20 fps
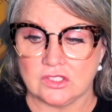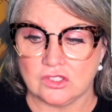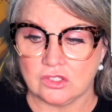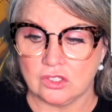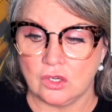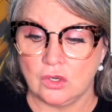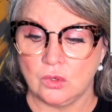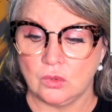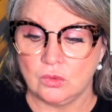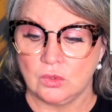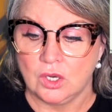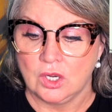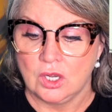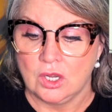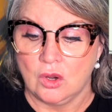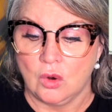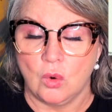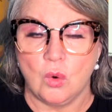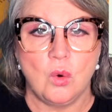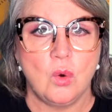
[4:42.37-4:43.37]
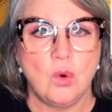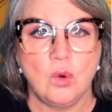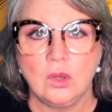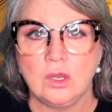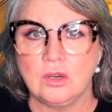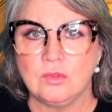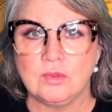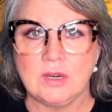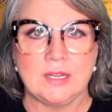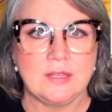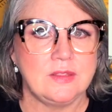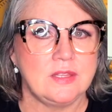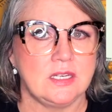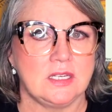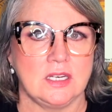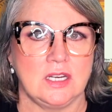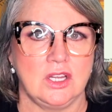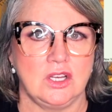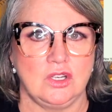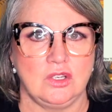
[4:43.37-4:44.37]
So all around the
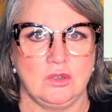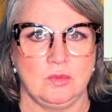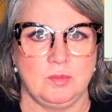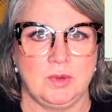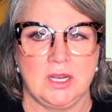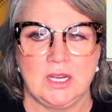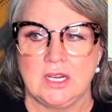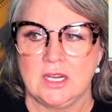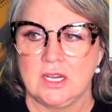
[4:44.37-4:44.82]
globe,